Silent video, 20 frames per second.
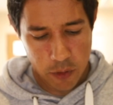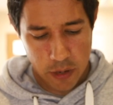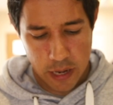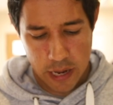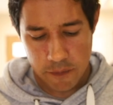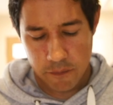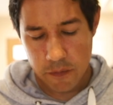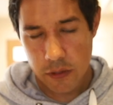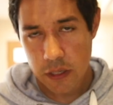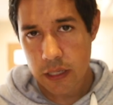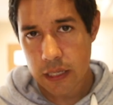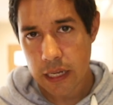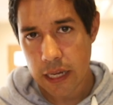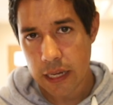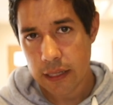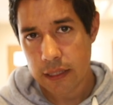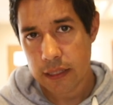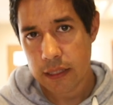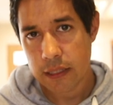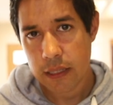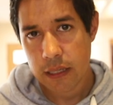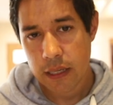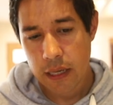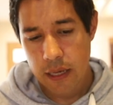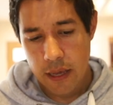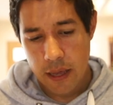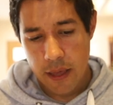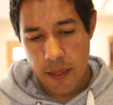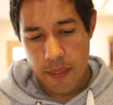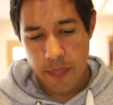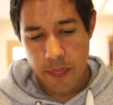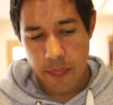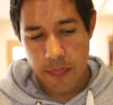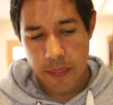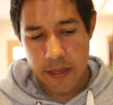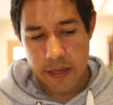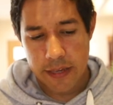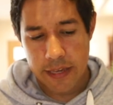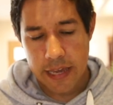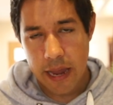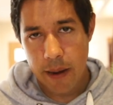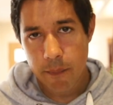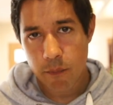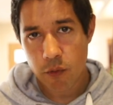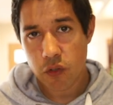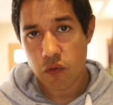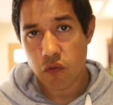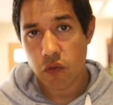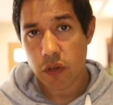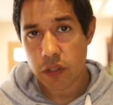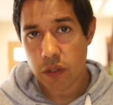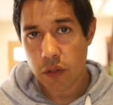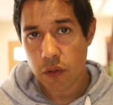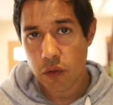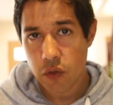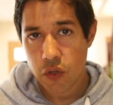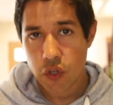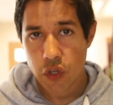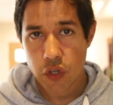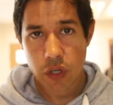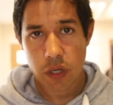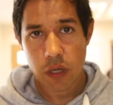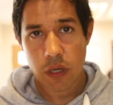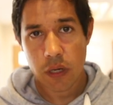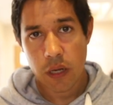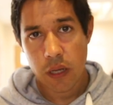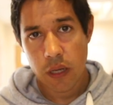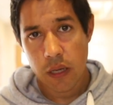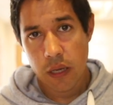you have to test the camera's resolution,